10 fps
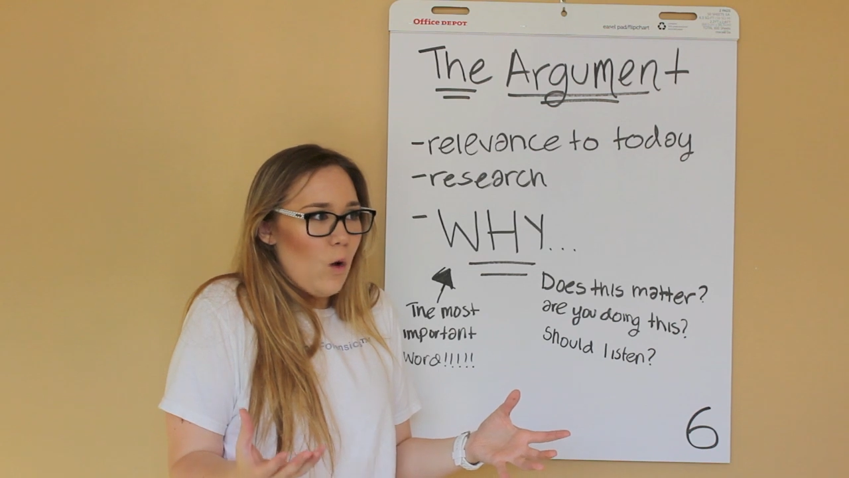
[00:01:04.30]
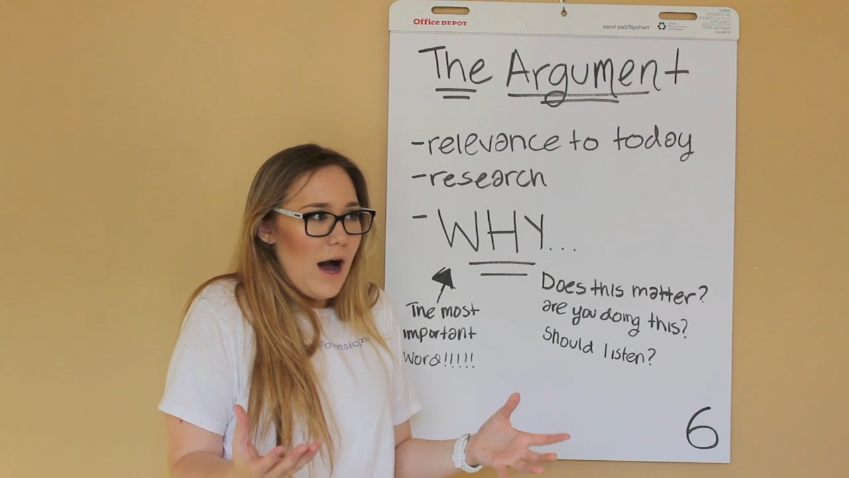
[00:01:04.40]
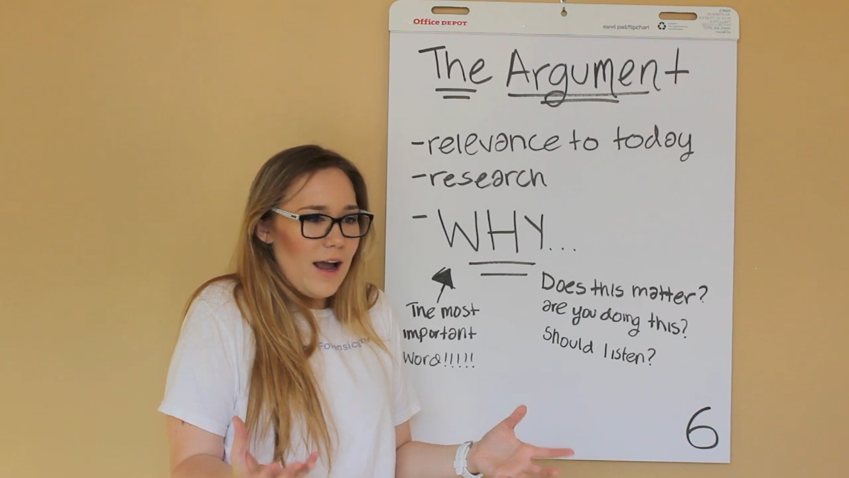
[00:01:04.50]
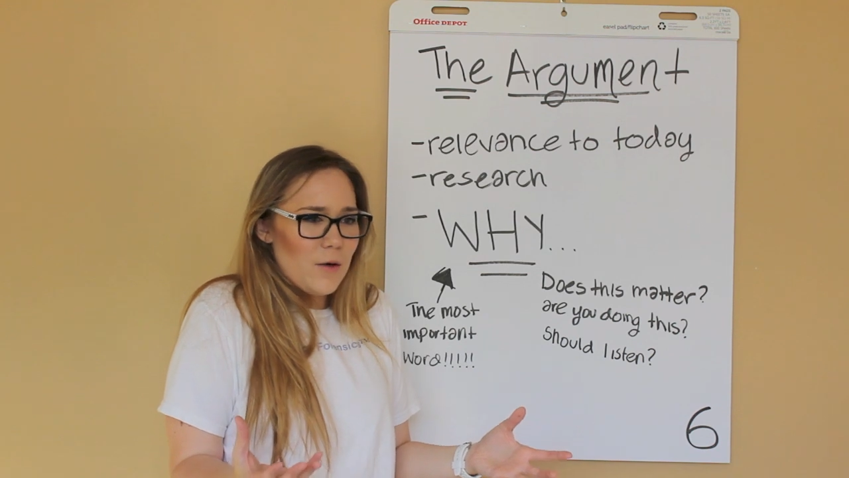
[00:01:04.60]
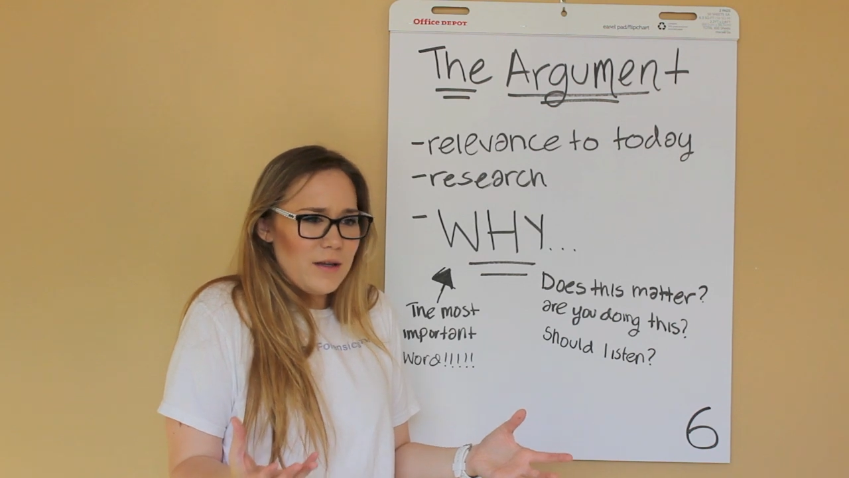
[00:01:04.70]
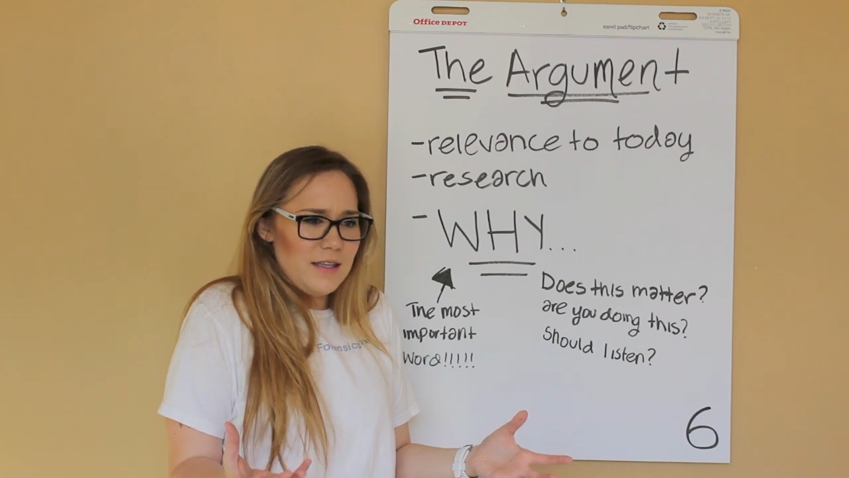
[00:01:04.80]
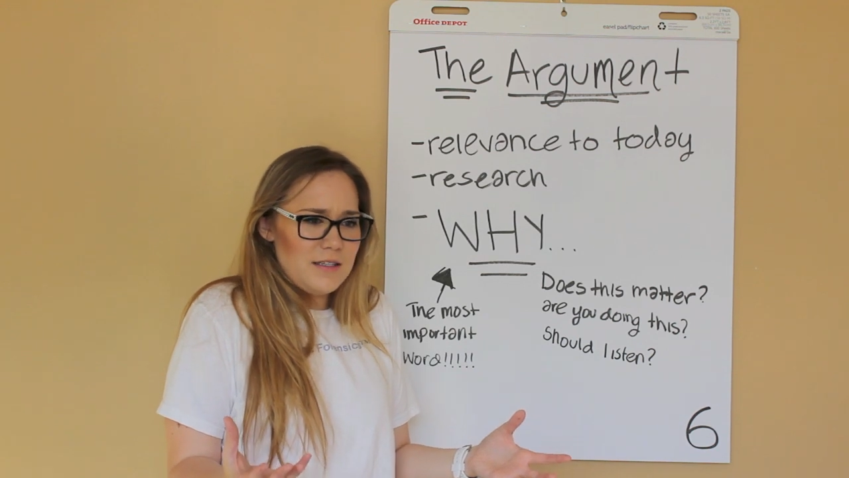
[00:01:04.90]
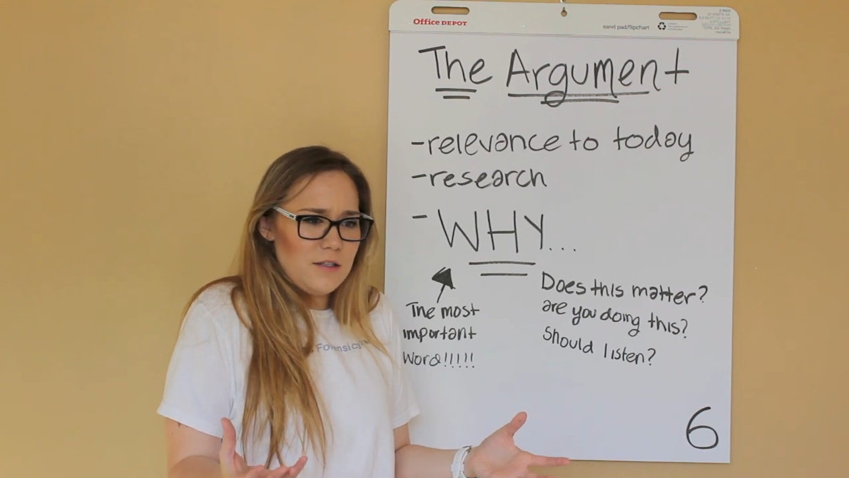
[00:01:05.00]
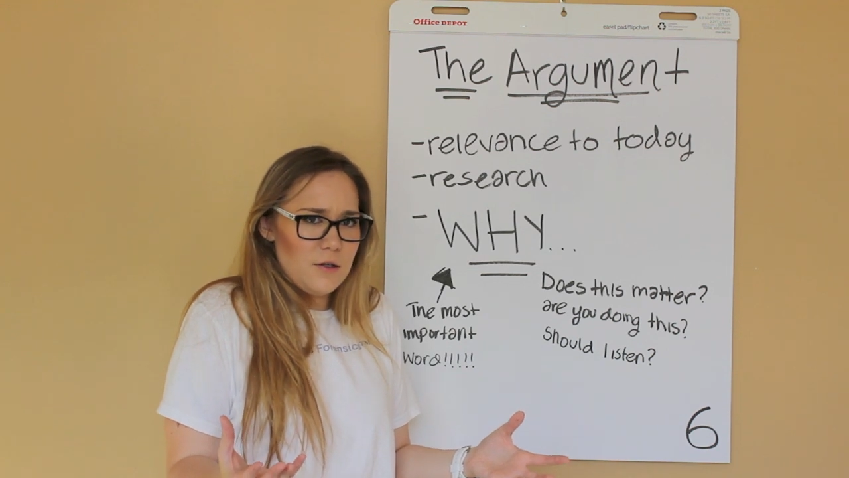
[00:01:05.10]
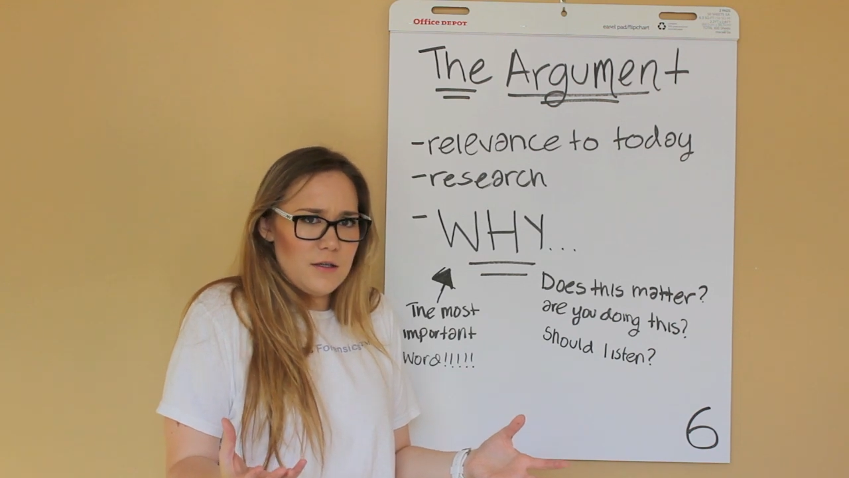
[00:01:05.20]
why are we
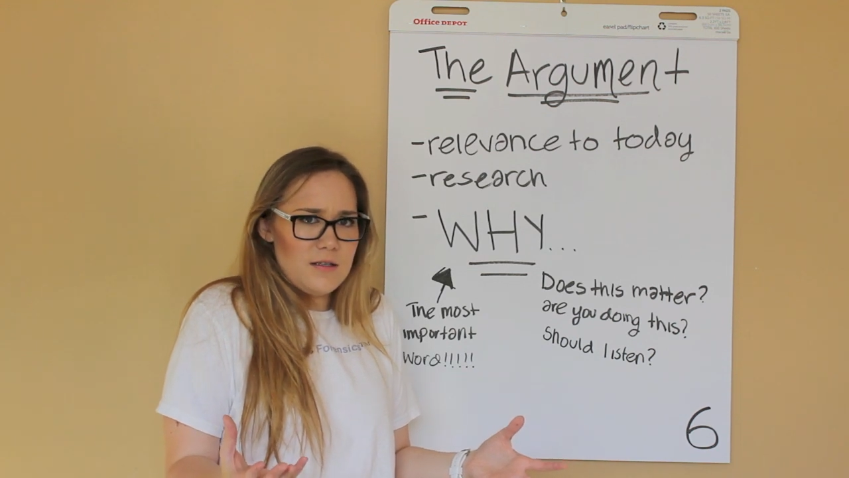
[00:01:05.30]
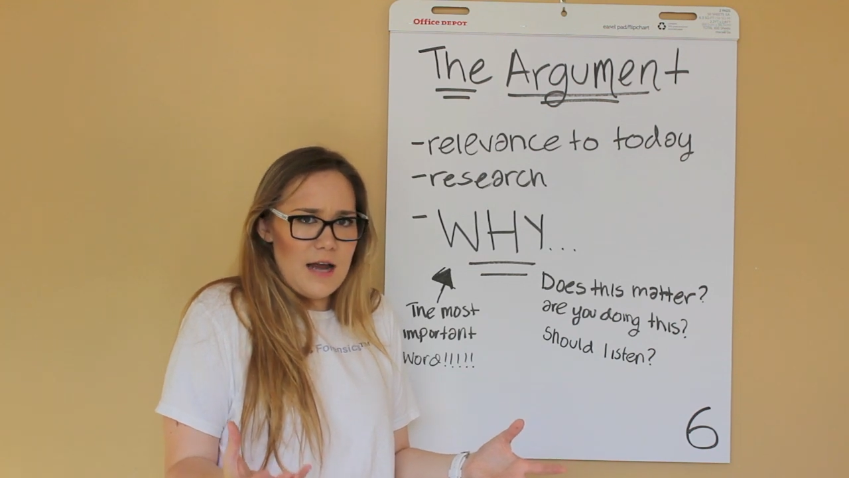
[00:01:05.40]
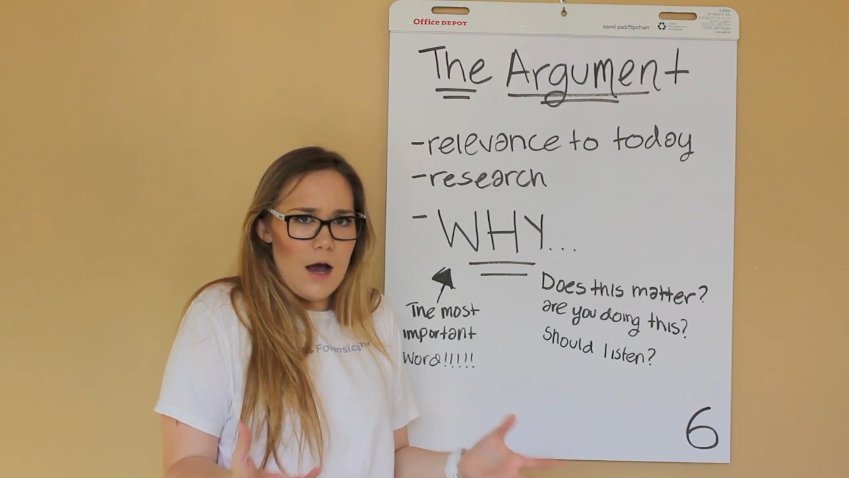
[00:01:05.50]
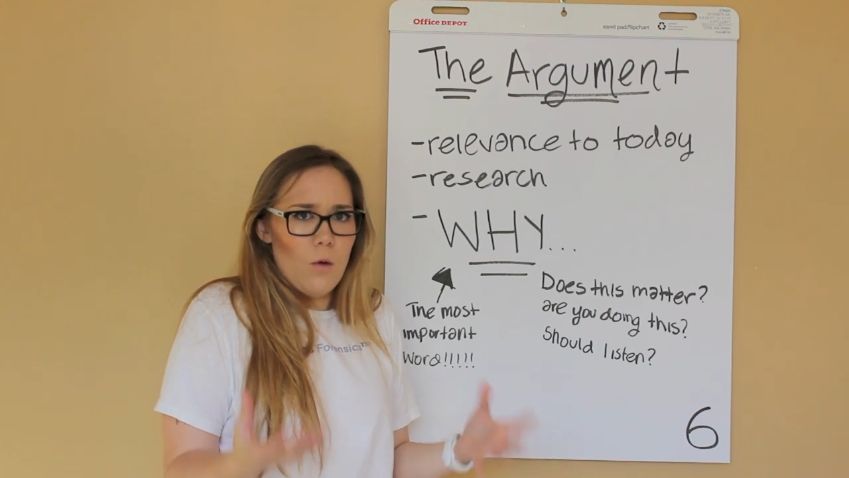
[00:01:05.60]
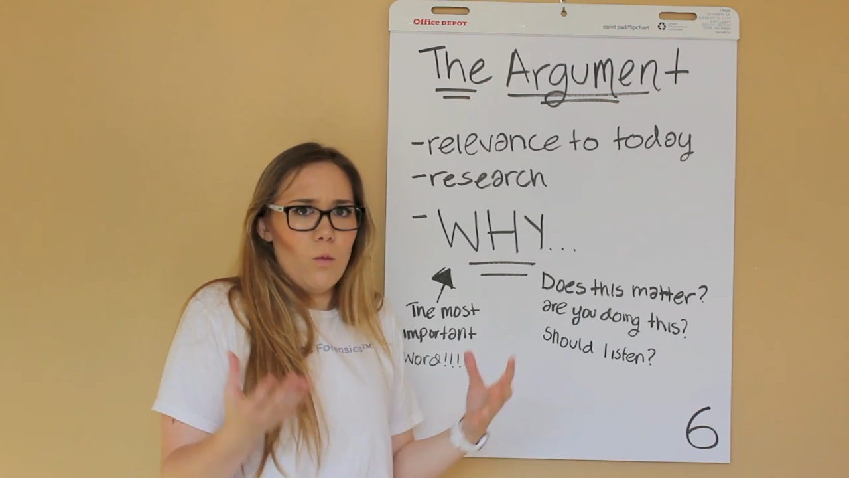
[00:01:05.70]
listening to this now?